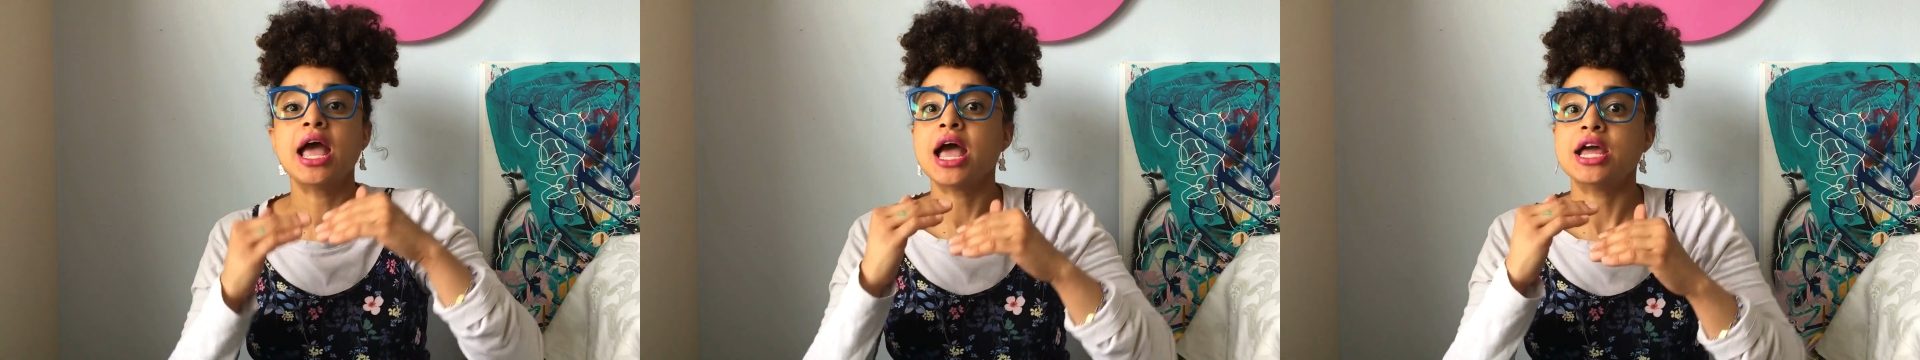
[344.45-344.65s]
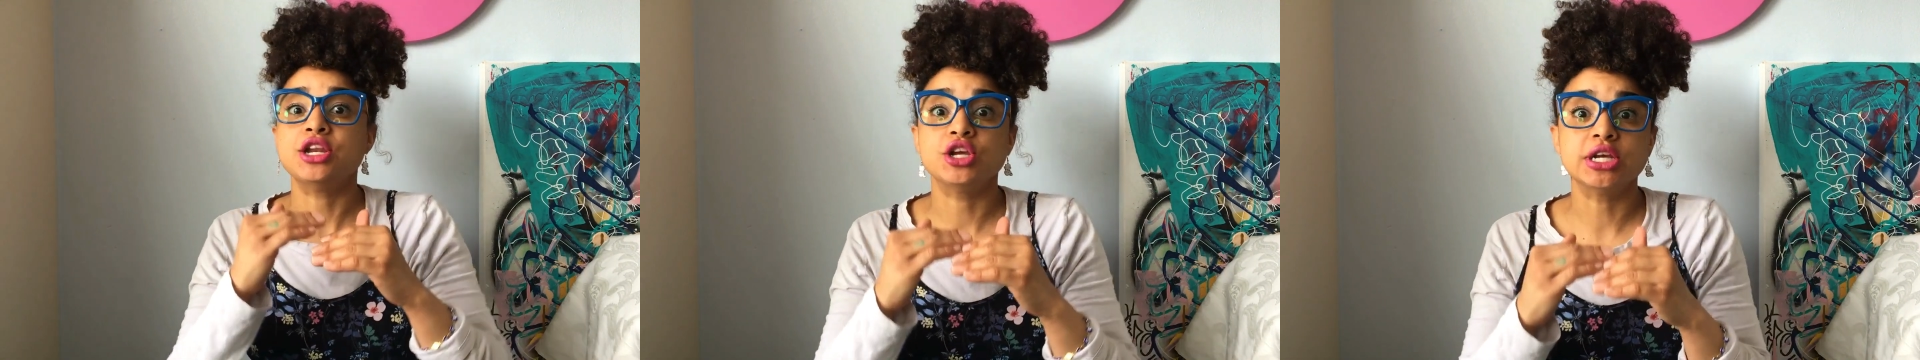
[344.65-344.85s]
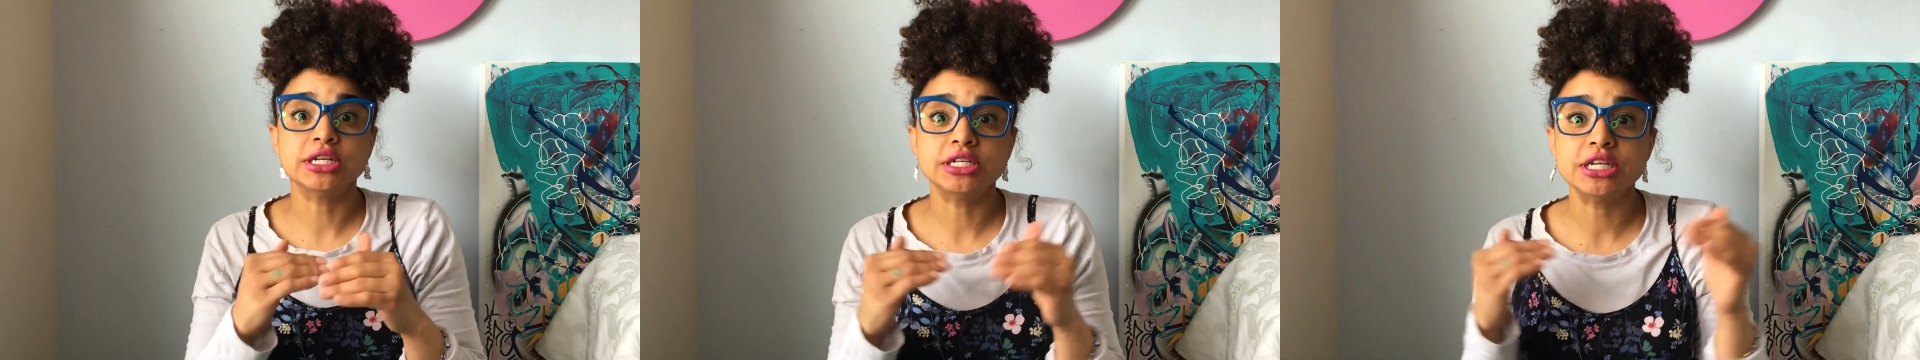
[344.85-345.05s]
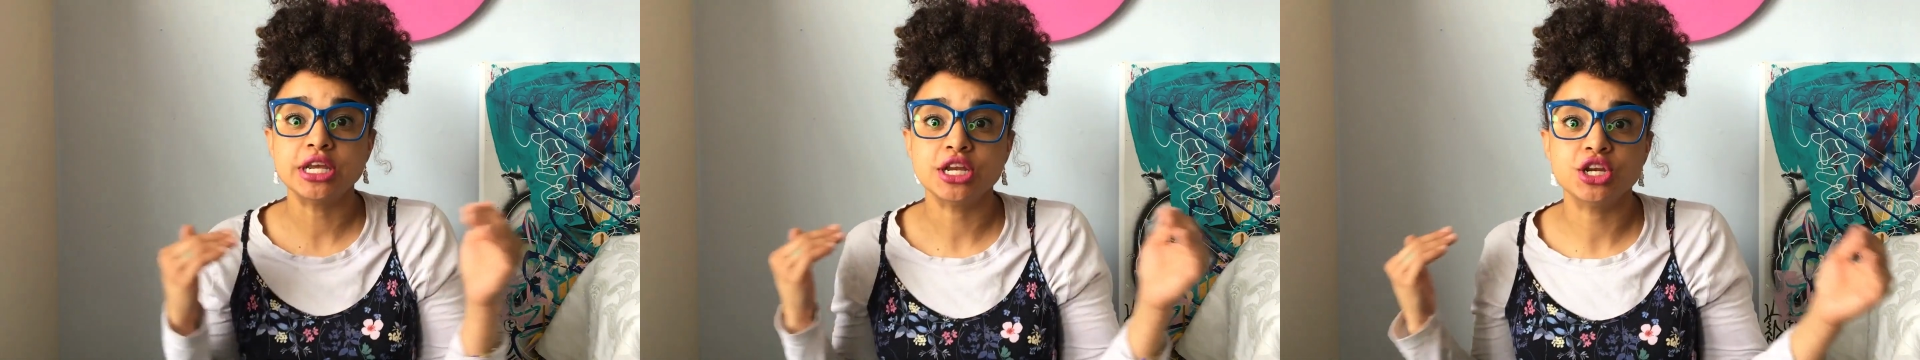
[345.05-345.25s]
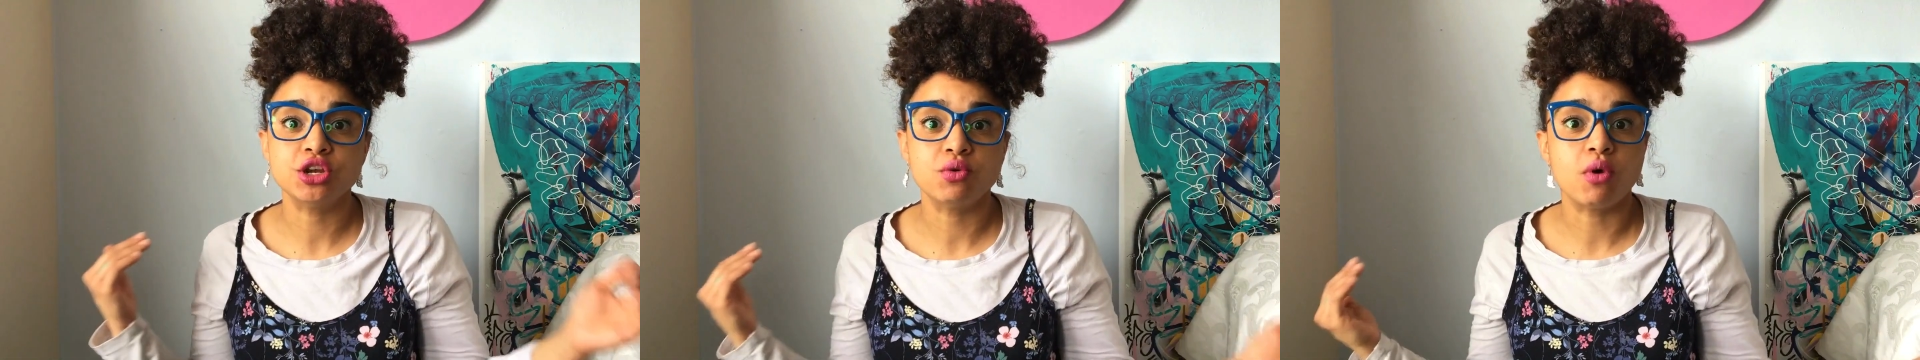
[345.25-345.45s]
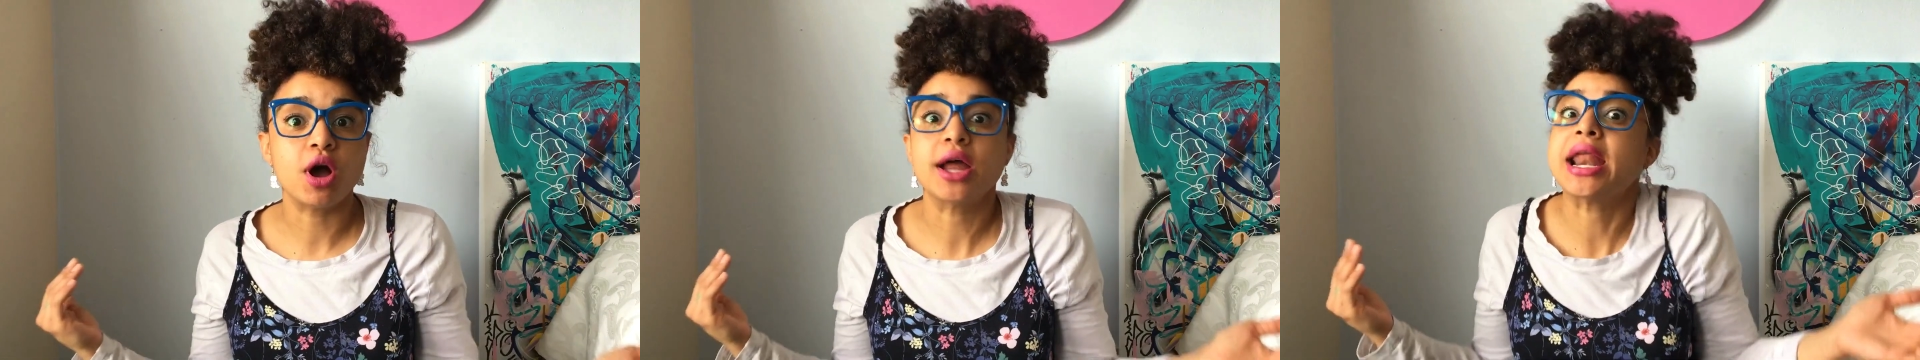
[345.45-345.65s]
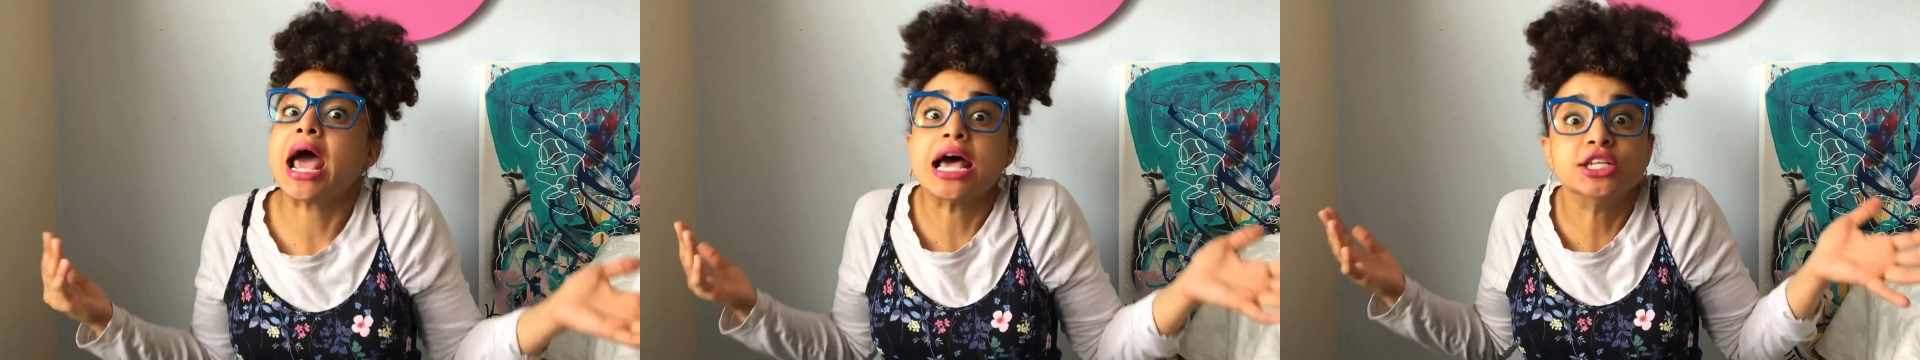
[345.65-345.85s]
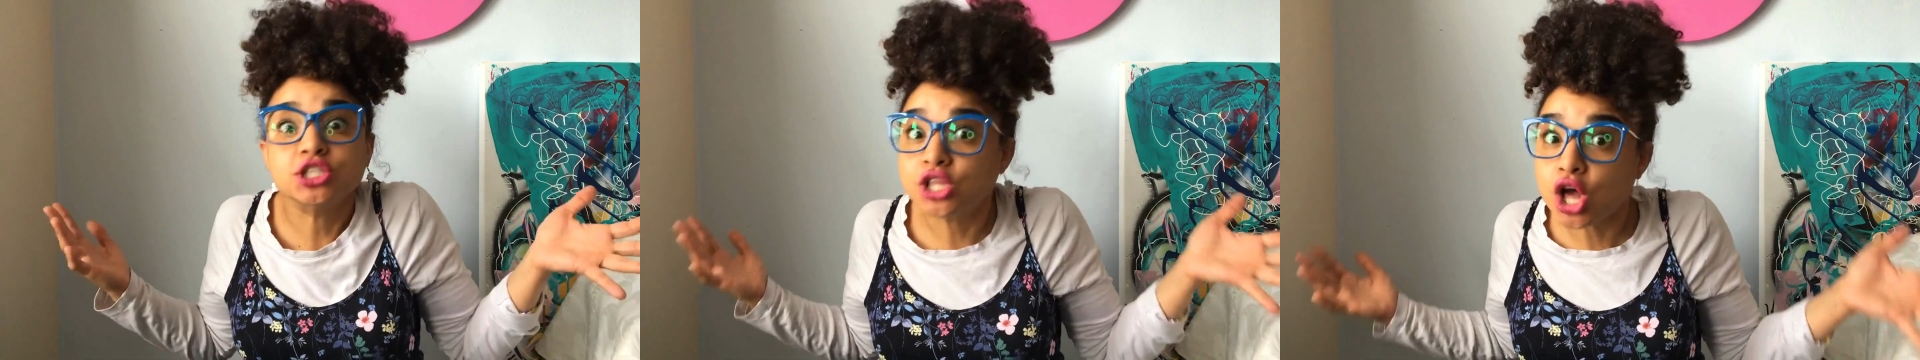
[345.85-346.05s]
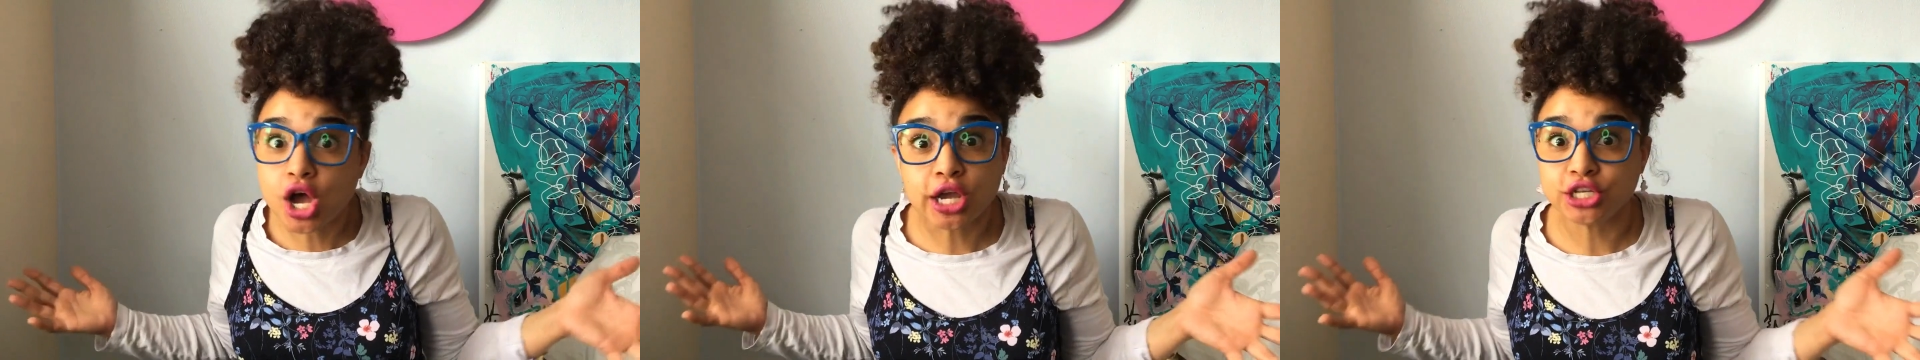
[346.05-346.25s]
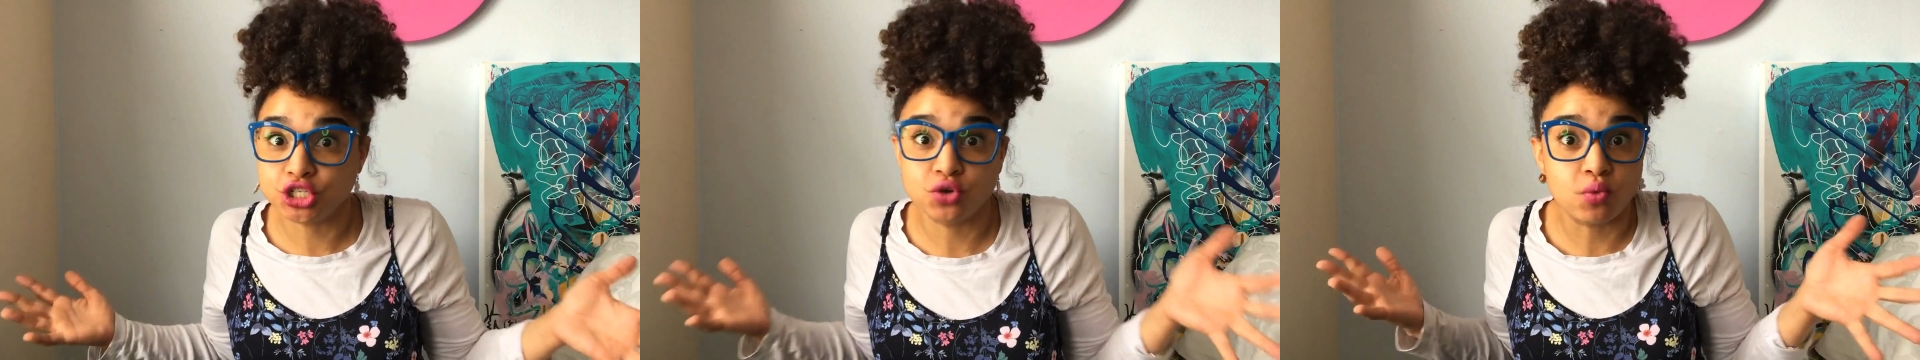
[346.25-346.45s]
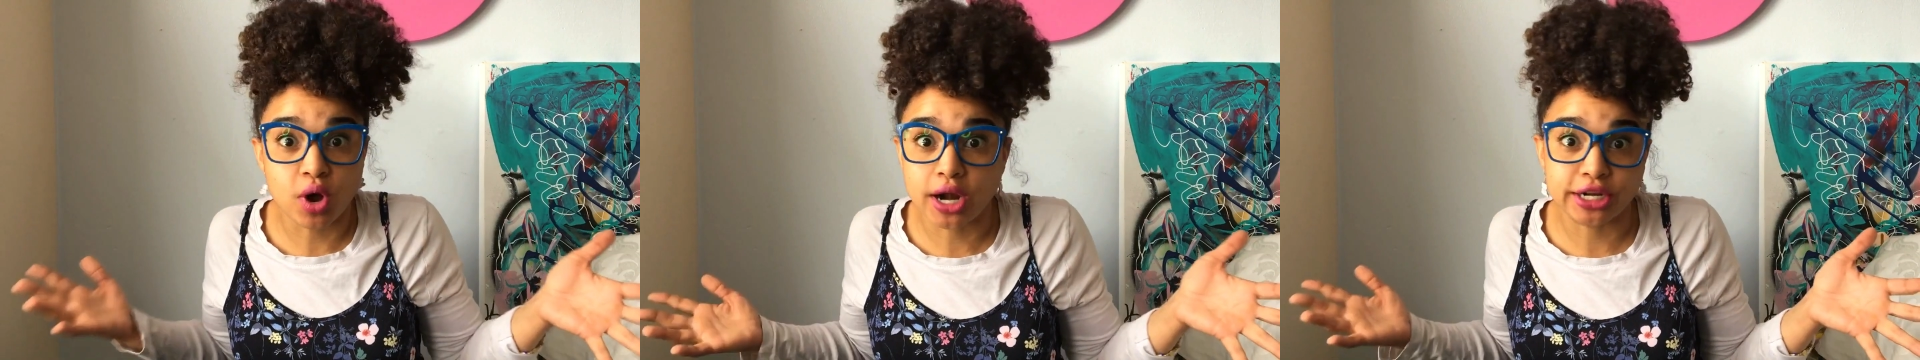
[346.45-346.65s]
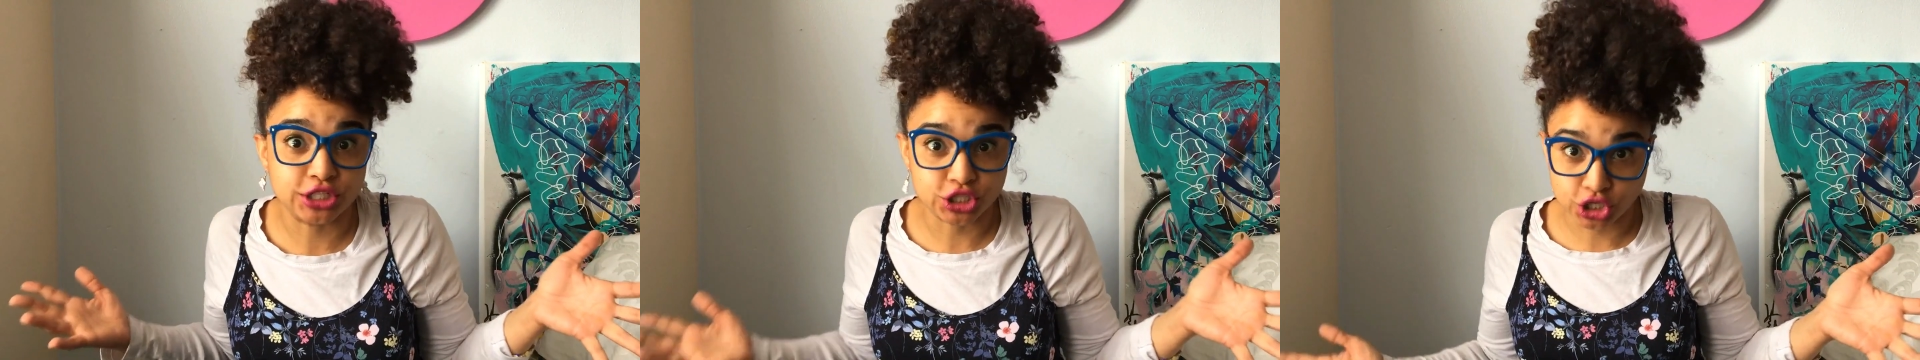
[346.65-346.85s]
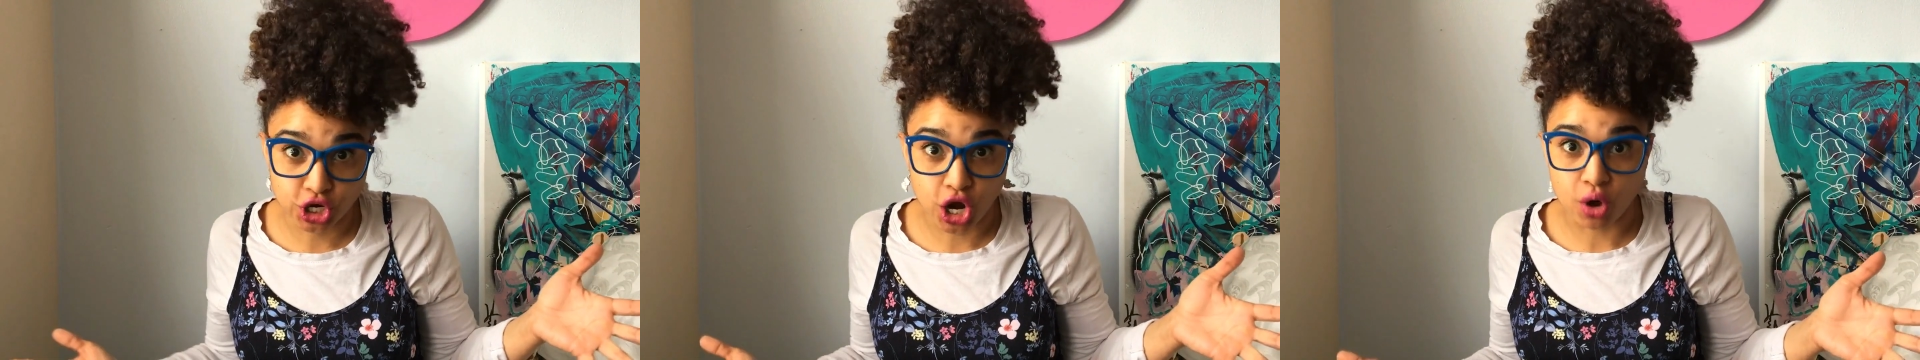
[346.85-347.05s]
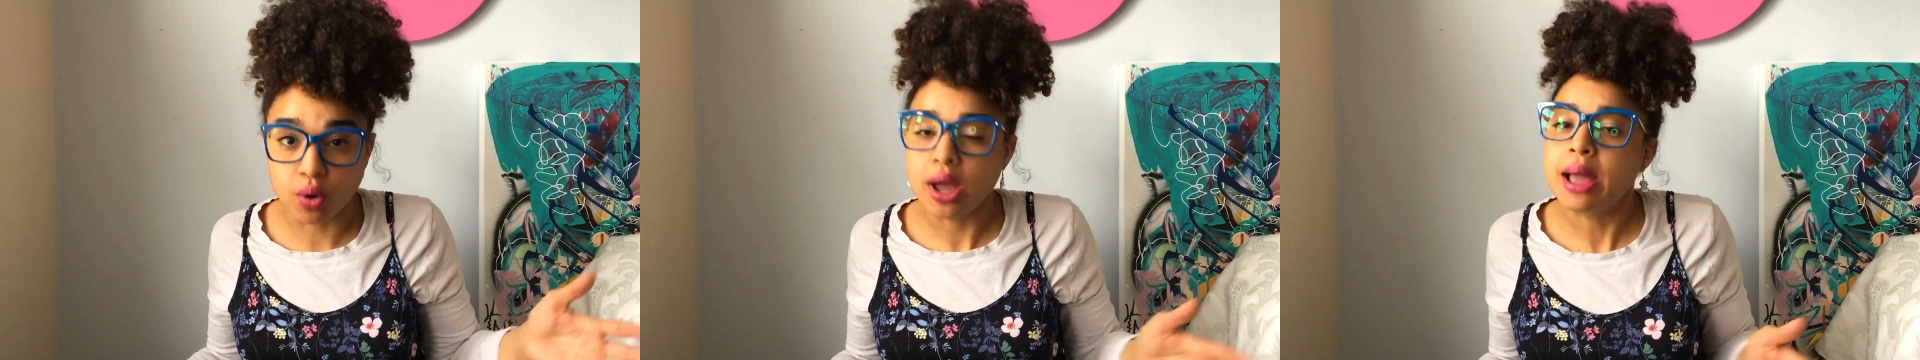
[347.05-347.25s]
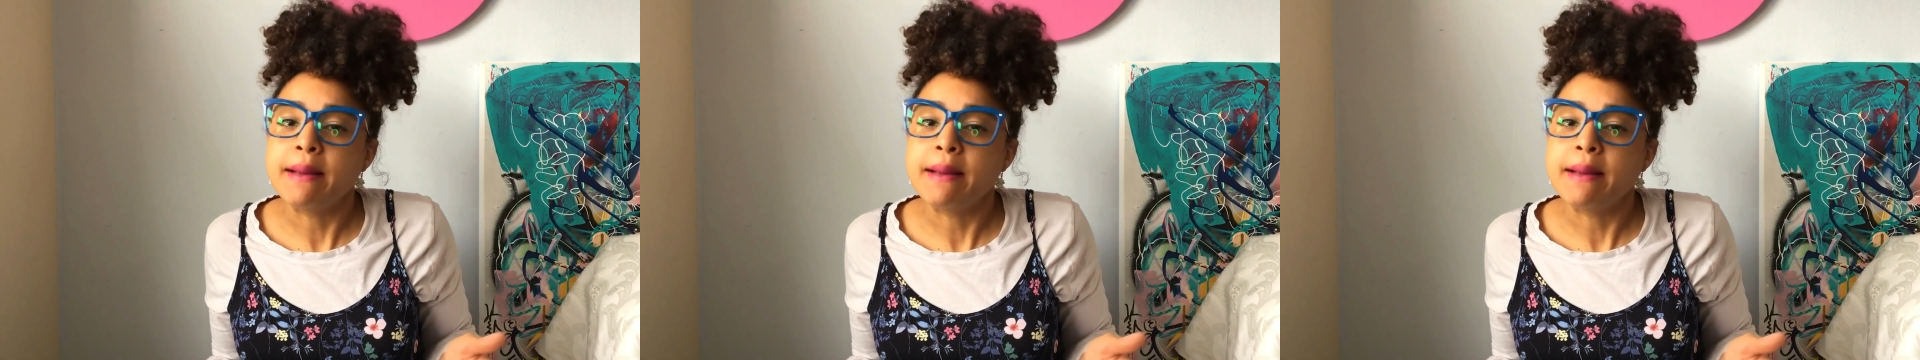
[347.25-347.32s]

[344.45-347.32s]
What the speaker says: and you continue on as long as you want it to go.